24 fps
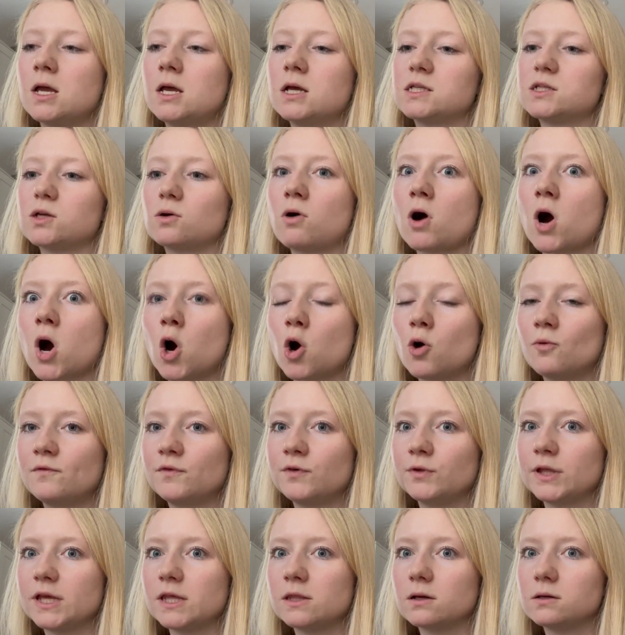So
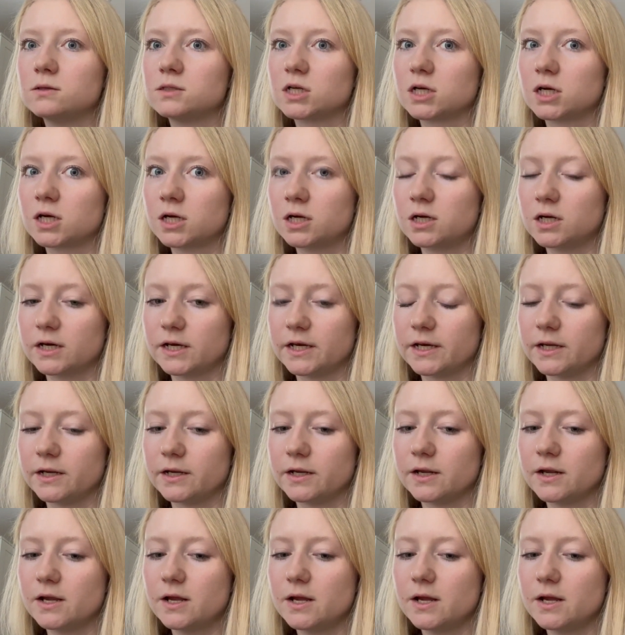hopefully those are good.